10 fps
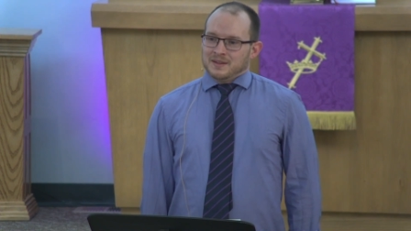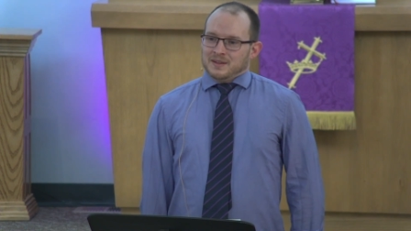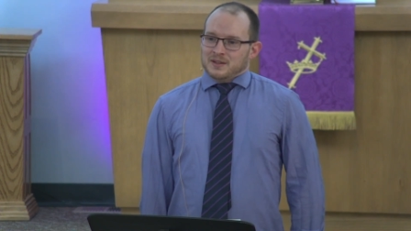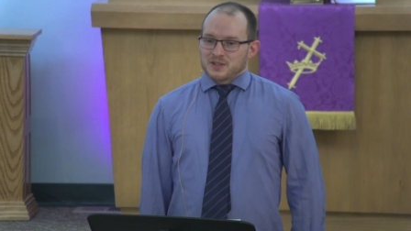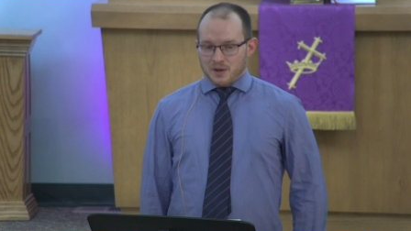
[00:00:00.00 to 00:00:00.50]

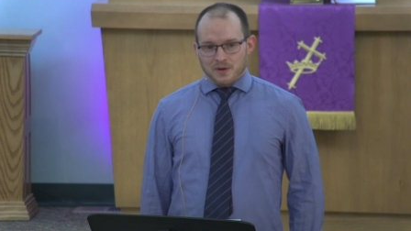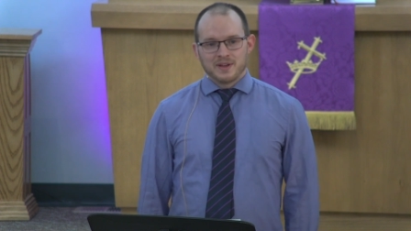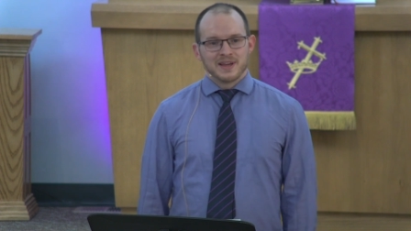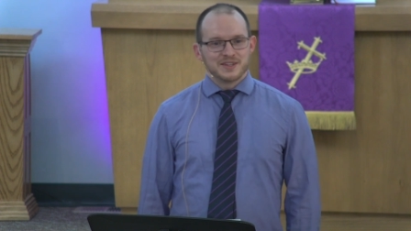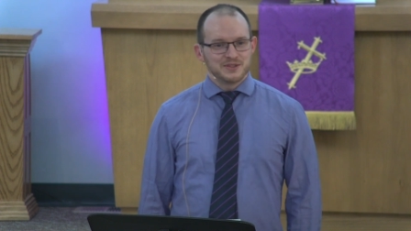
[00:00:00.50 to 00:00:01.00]
So,
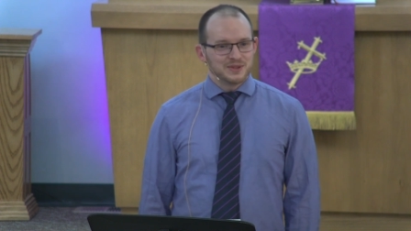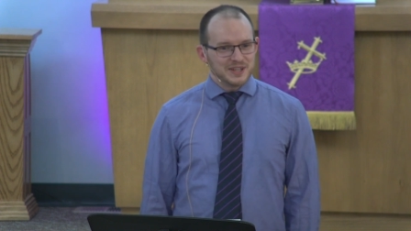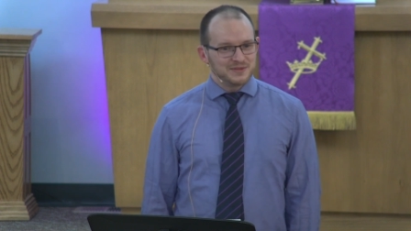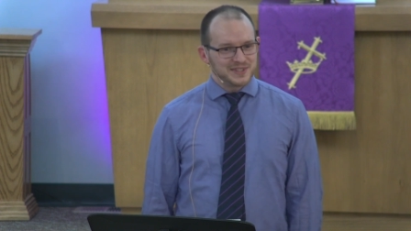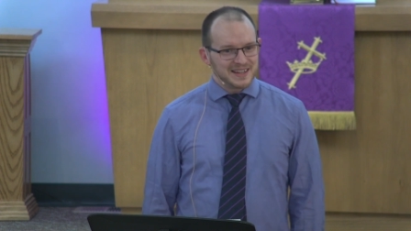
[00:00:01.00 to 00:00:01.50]
as you
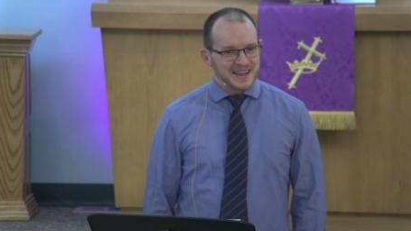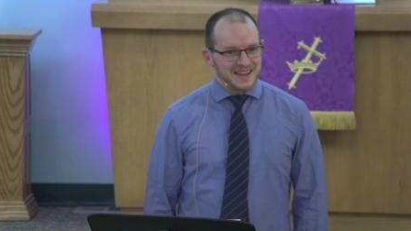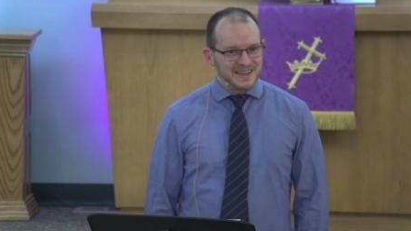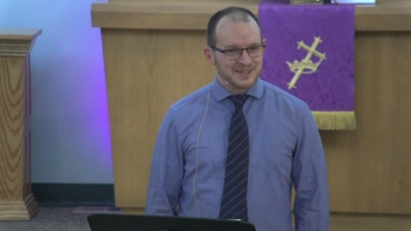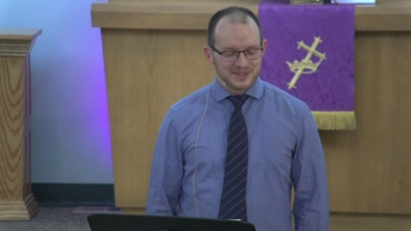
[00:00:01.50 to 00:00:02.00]
leave today,
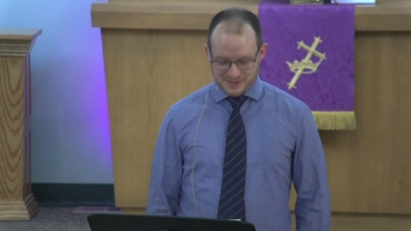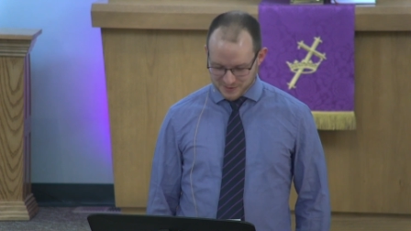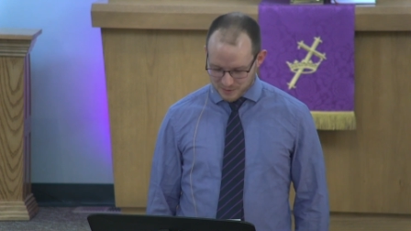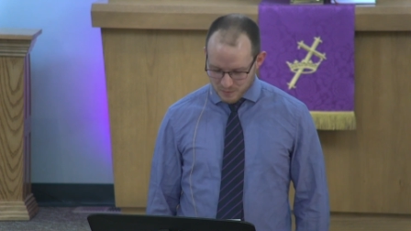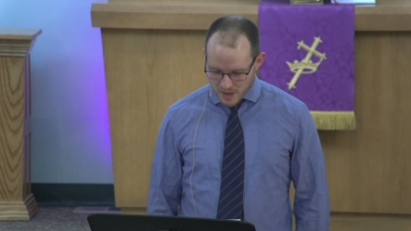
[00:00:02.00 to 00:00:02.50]

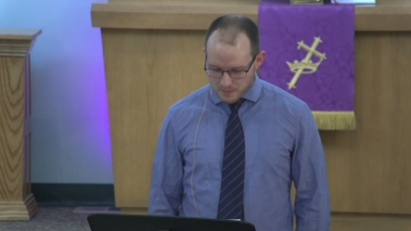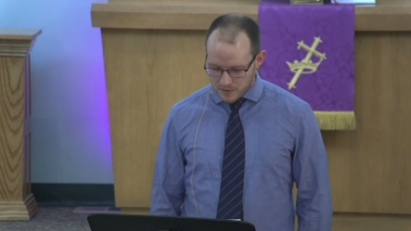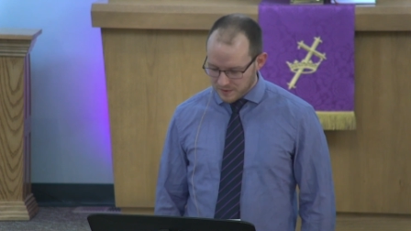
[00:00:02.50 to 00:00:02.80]
remember